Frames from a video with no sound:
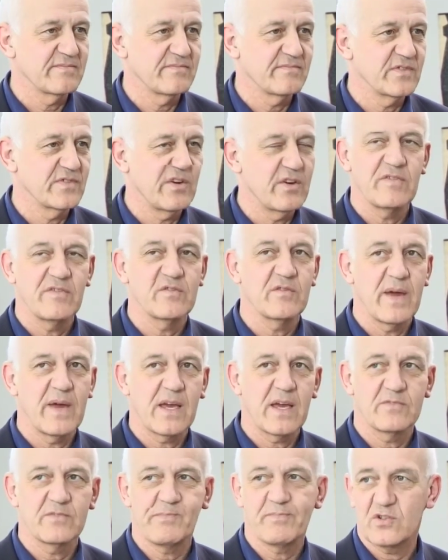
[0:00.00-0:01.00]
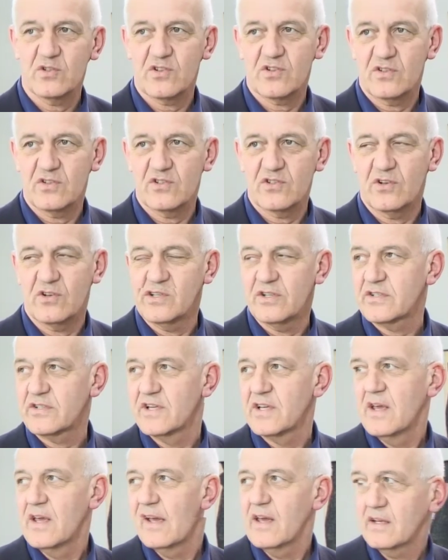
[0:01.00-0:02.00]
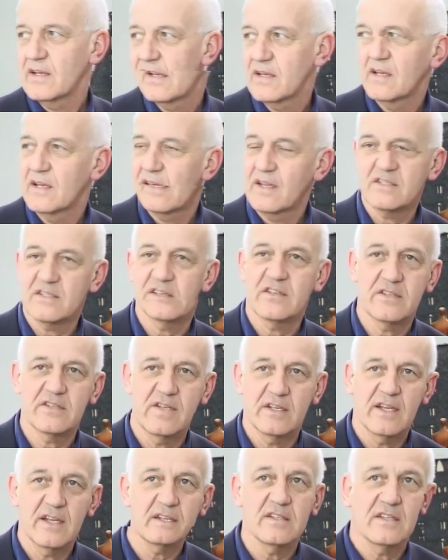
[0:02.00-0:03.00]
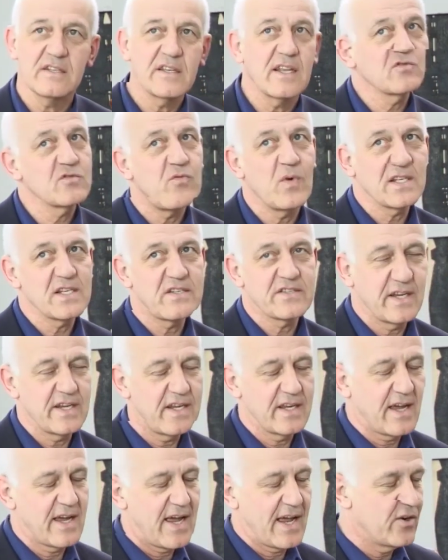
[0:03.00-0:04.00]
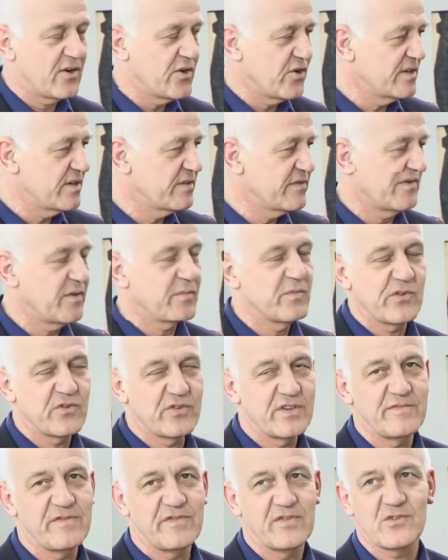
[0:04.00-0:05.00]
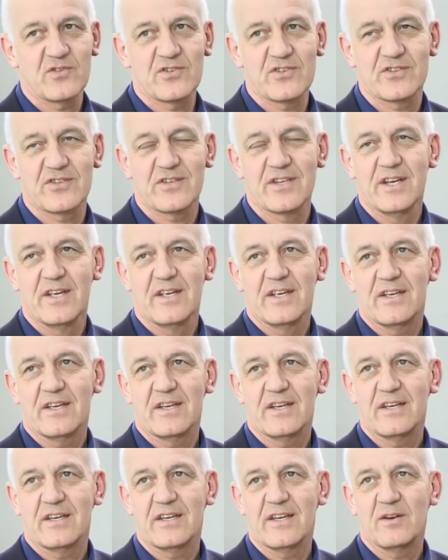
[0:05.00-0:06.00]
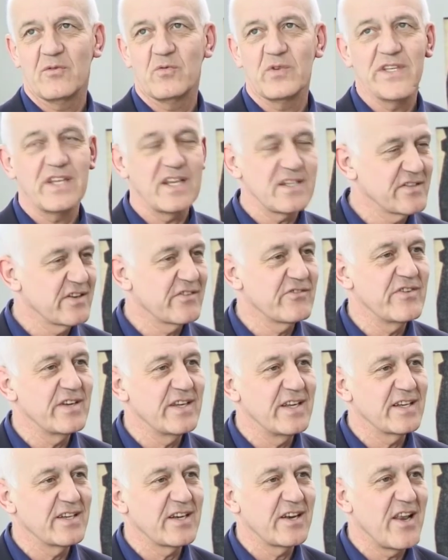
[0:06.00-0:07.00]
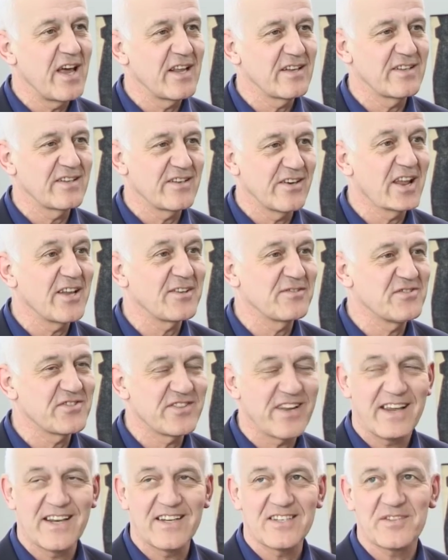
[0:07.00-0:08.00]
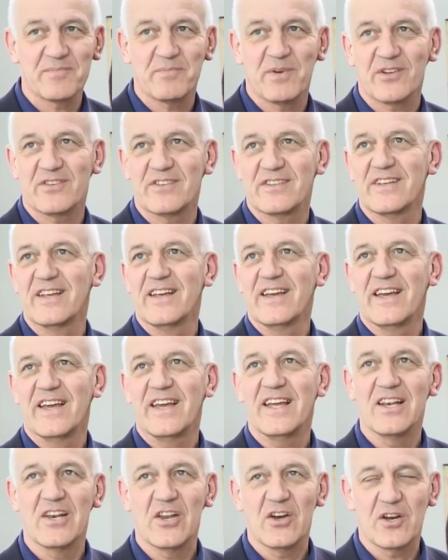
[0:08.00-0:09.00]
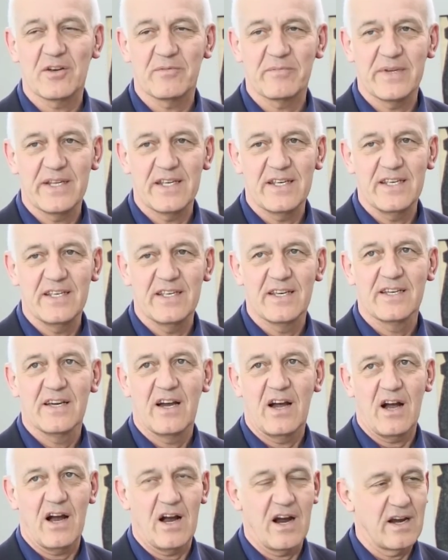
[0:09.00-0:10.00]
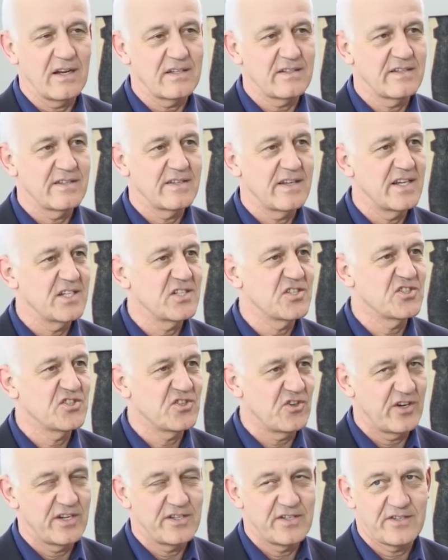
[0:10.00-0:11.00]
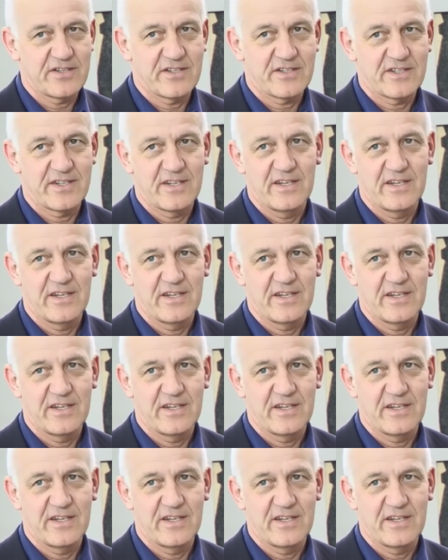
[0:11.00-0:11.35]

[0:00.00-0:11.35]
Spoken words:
You have to make a personal choice. That's one thing I learned from Rudy Fuchs. We disagree in a lot of things, but he learned me art is choice.